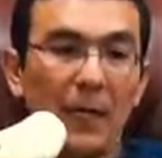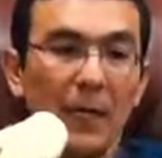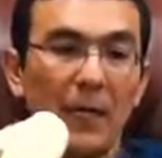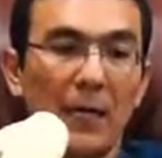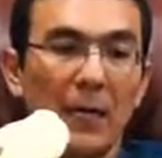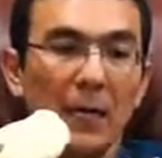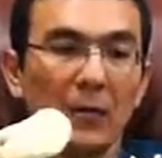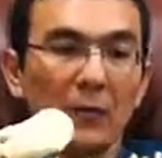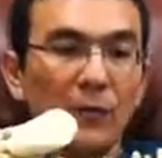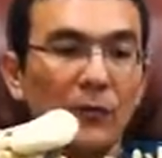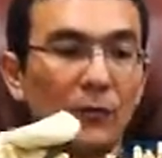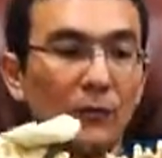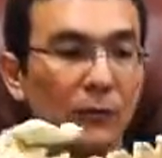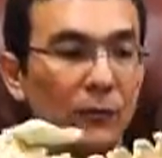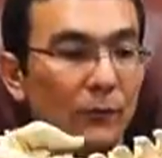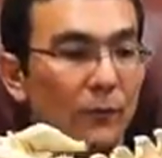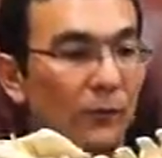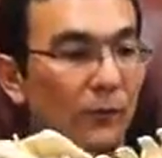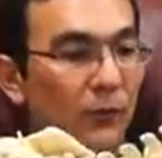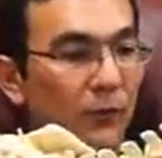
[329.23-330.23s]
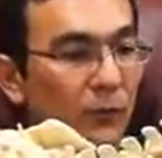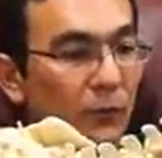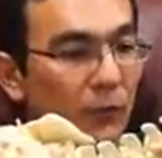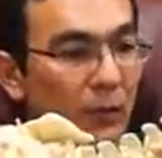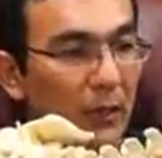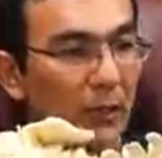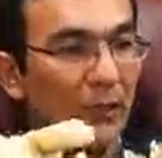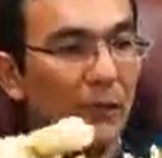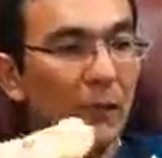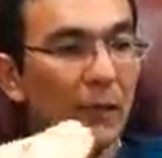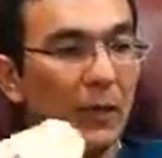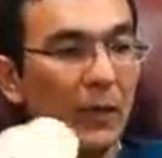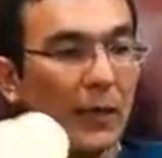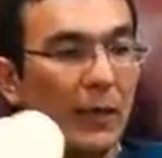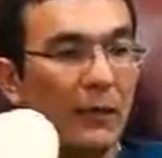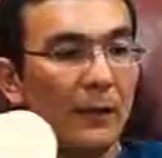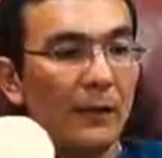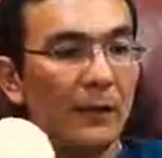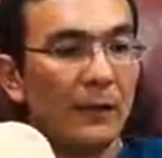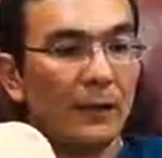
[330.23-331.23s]
and then you tell your
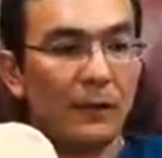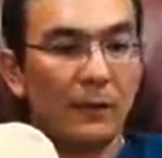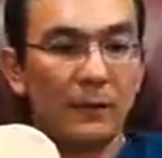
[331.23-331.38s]
client